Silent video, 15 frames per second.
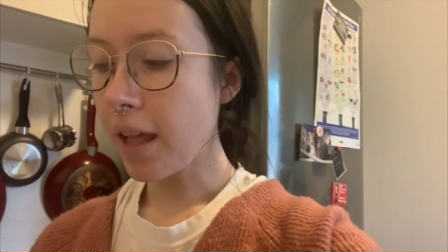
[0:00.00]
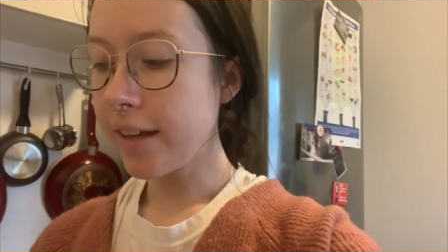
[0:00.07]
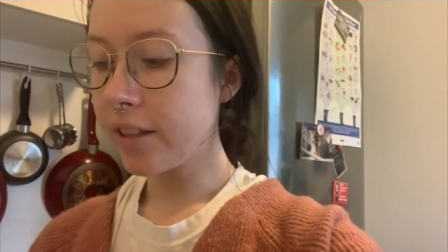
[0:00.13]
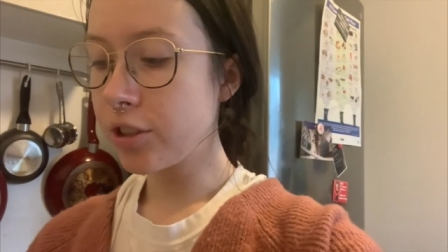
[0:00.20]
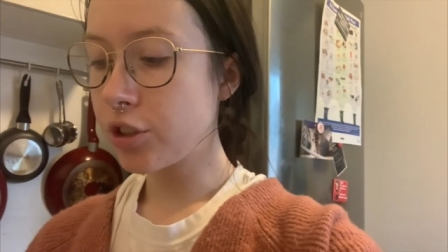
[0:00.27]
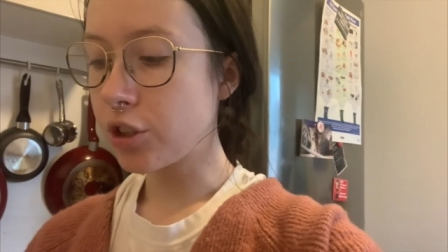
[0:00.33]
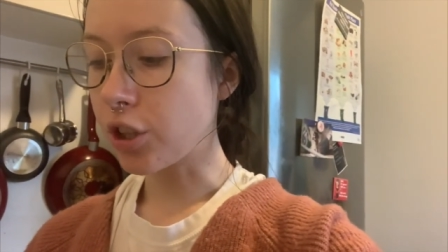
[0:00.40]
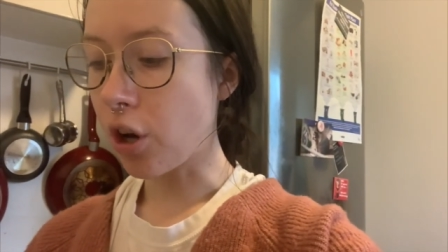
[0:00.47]

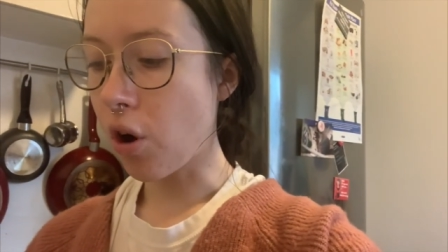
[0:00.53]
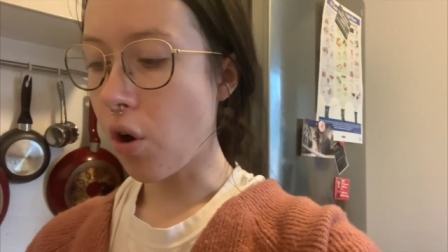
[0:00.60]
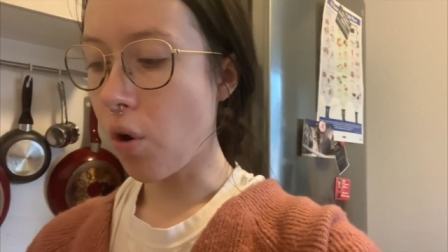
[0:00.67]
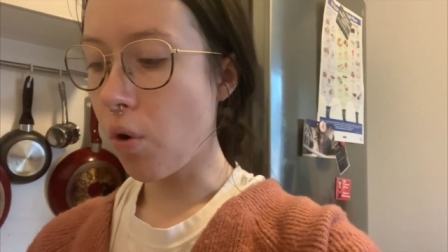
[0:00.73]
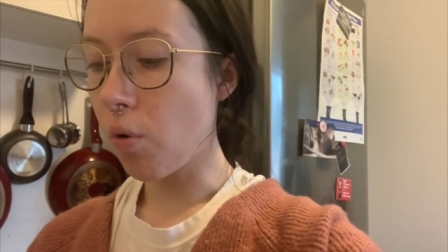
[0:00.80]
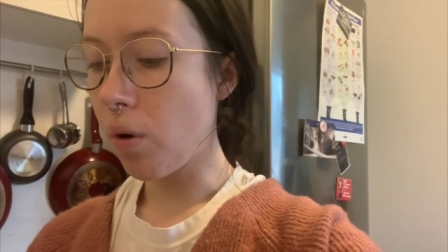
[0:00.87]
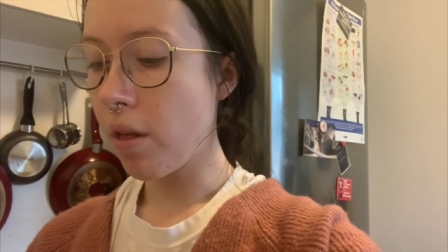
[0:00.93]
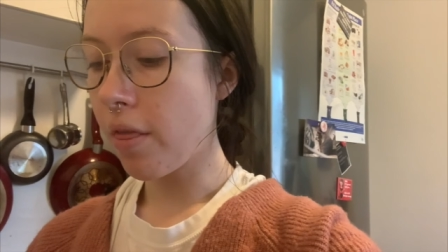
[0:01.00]
And
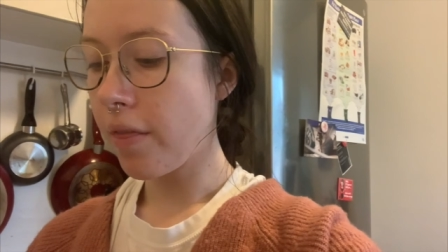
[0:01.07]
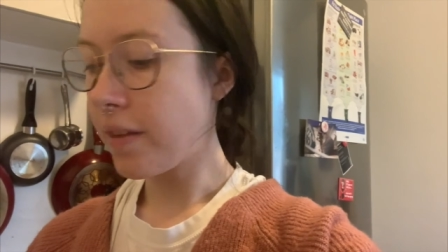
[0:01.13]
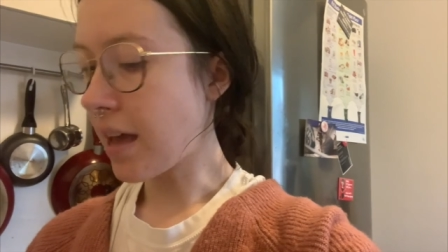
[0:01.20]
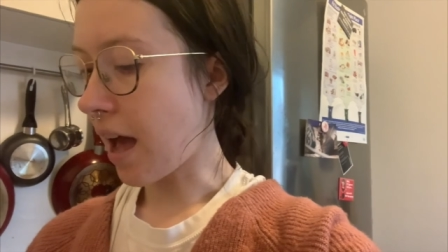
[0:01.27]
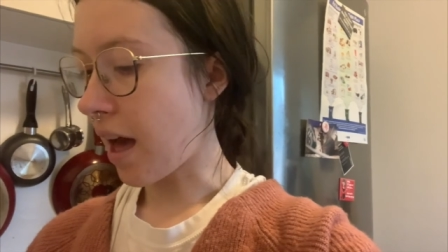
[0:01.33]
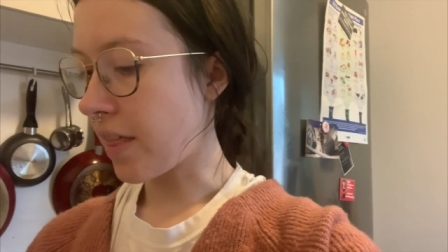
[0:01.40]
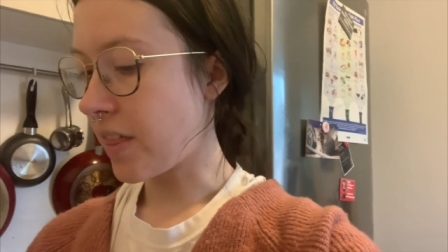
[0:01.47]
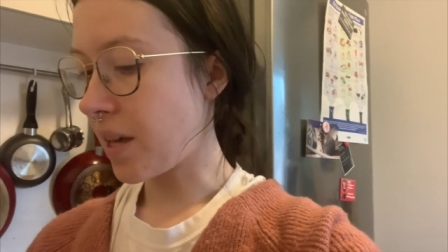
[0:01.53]
so,
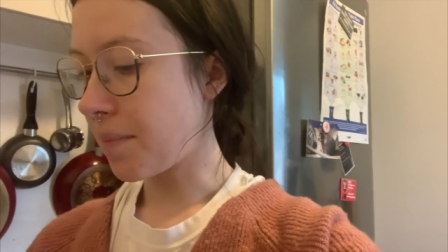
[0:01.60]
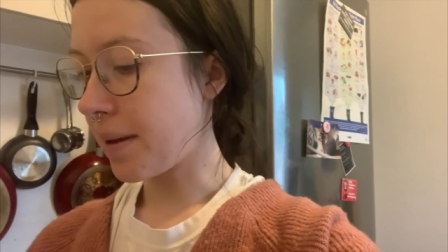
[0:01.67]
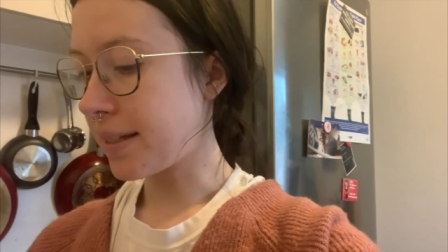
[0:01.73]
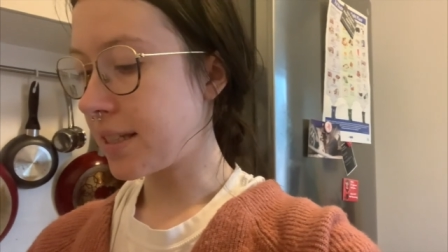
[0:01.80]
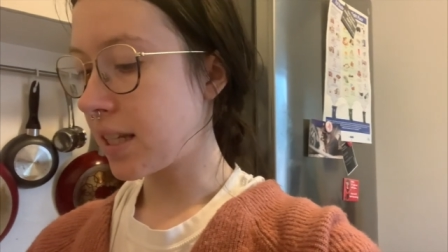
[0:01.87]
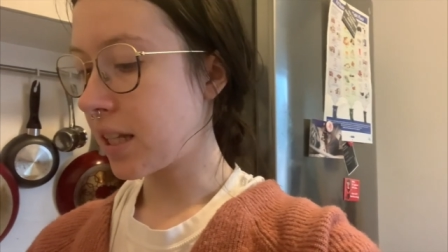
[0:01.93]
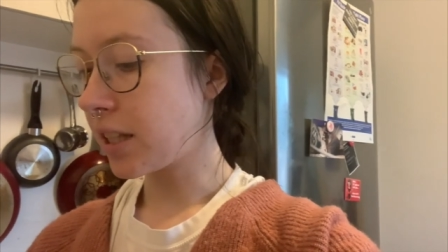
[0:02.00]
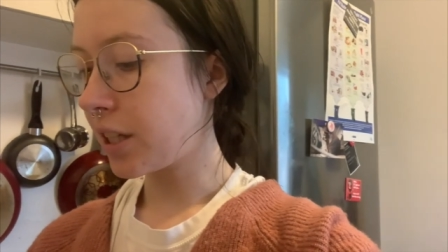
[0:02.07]
yeah, they
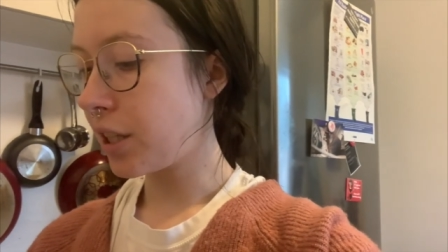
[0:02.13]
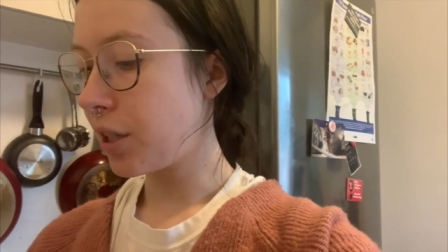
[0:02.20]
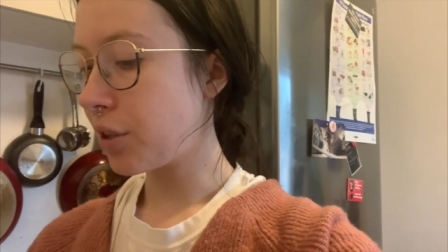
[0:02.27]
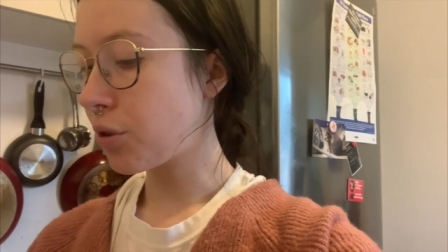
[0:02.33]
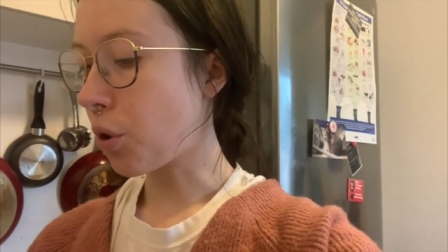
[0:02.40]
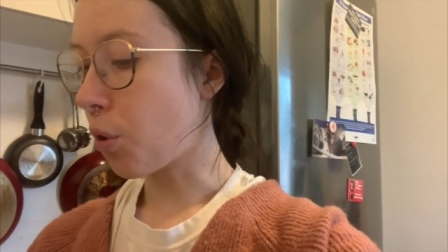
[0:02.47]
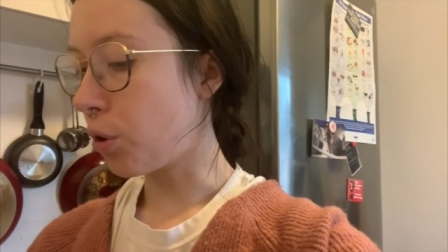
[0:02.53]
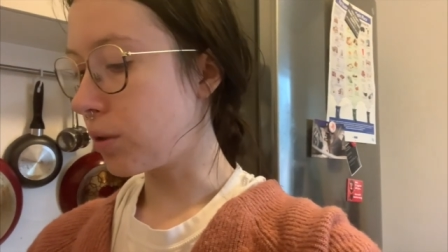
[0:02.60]
basically
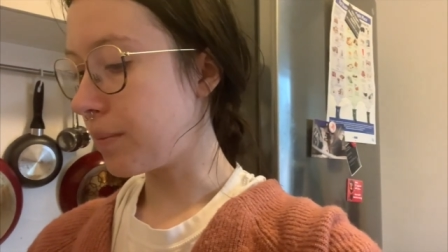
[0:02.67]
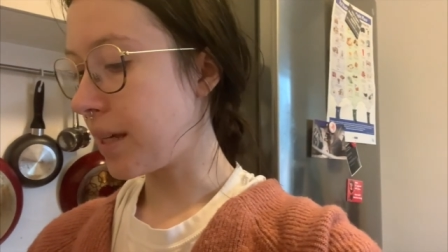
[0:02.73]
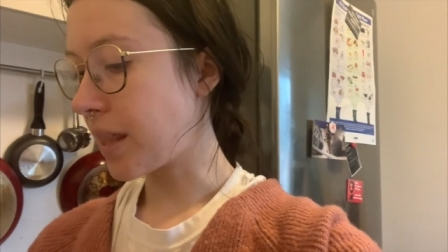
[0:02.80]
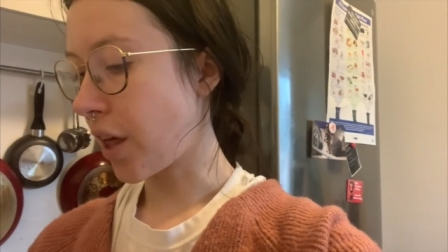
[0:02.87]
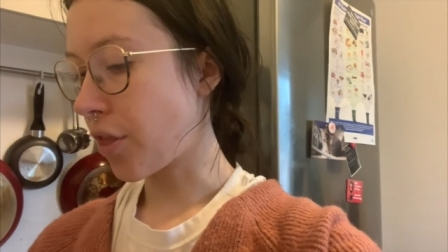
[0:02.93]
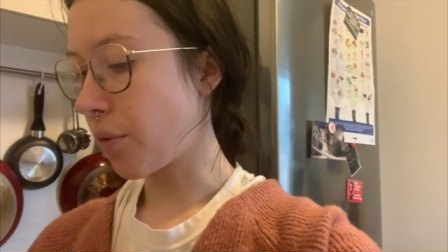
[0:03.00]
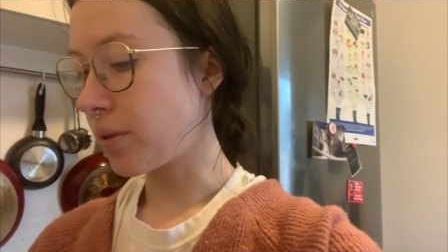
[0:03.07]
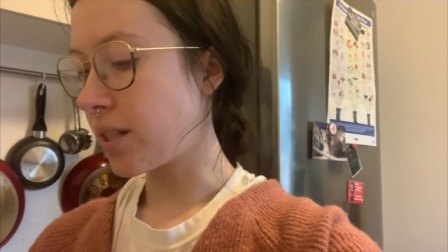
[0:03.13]
told me
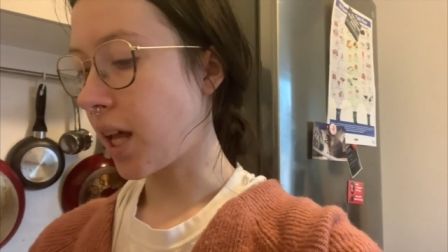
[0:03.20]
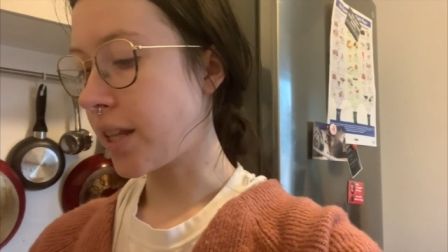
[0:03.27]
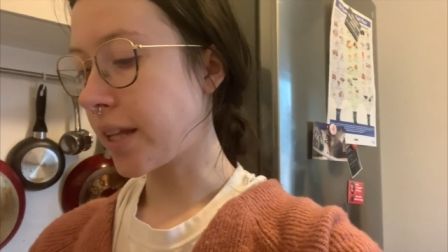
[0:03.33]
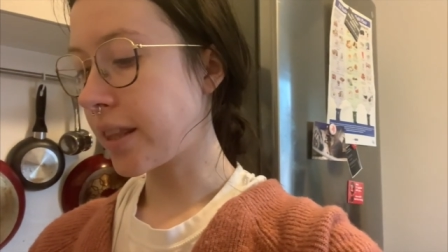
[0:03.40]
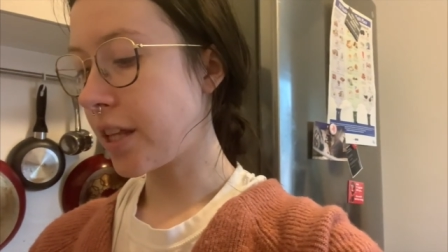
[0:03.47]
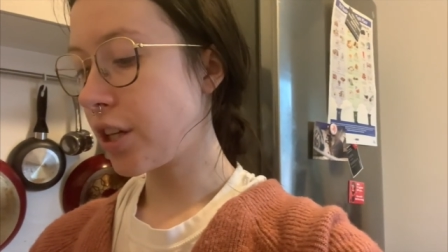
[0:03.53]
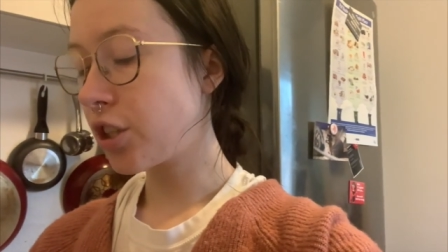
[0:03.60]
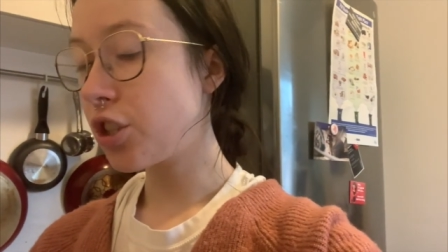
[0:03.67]
that there was
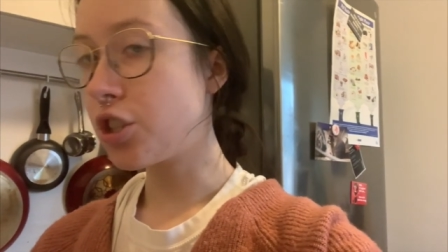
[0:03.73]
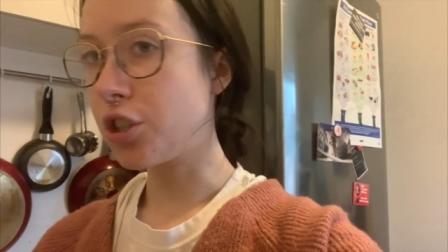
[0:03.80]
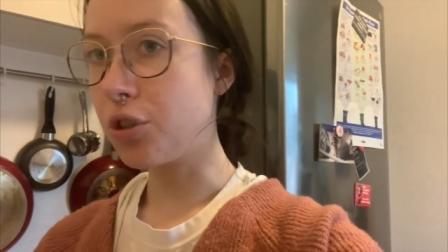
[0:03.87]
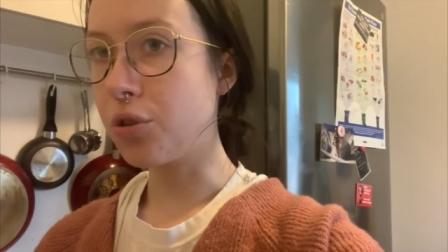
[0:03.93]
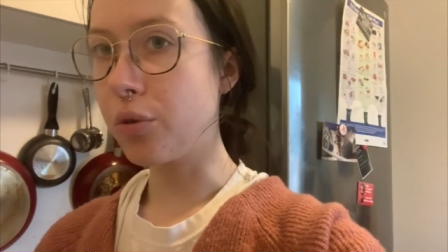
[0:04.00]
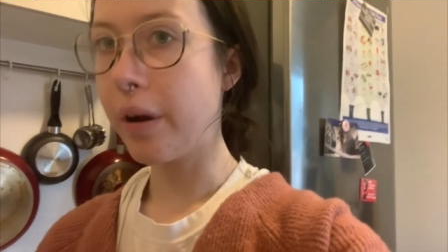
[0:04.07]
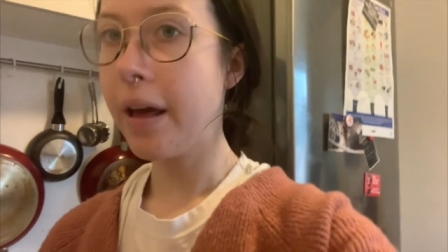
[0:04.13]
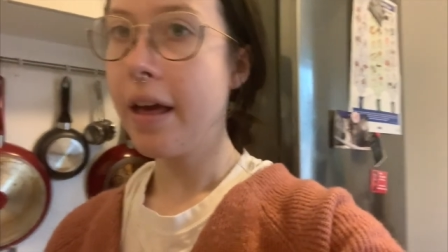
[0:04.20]
nothing they could
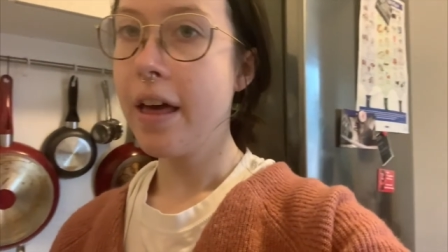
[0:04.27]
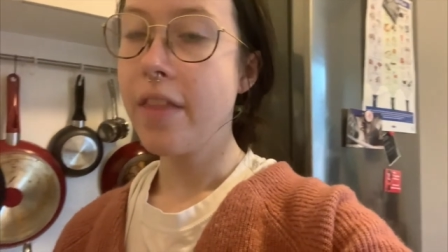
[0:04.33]
do.